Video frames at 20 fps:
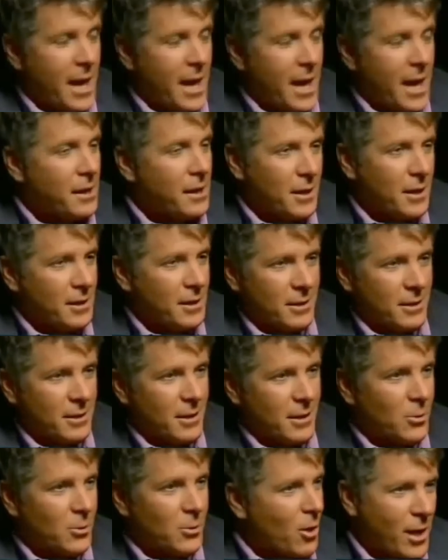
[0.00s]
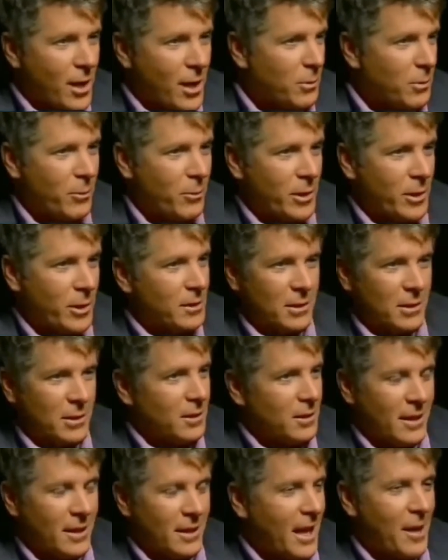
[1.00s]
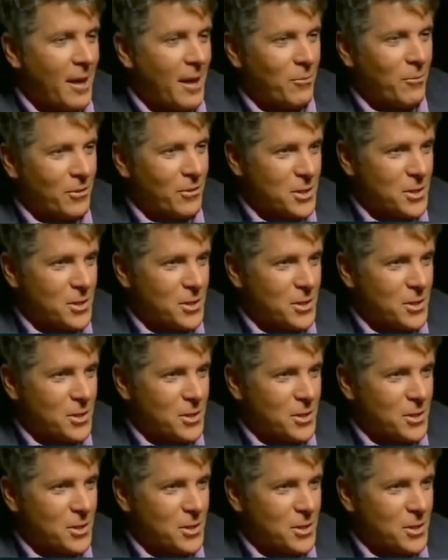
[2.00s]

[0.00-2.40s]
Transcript: I hated it. I cried when I went to camp